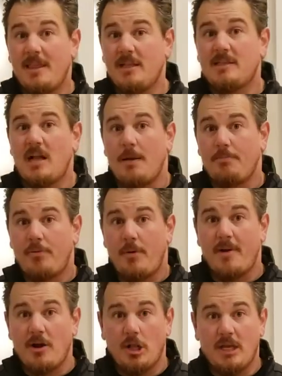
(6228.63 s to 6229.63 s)
that's not
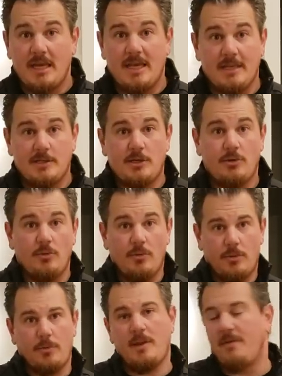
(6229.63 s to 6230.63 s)
primarily into
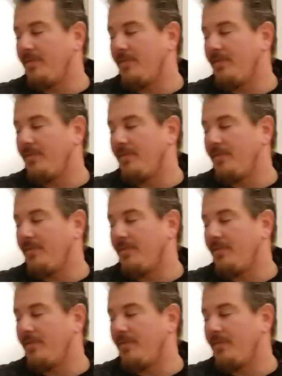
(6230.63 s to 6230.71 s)
3D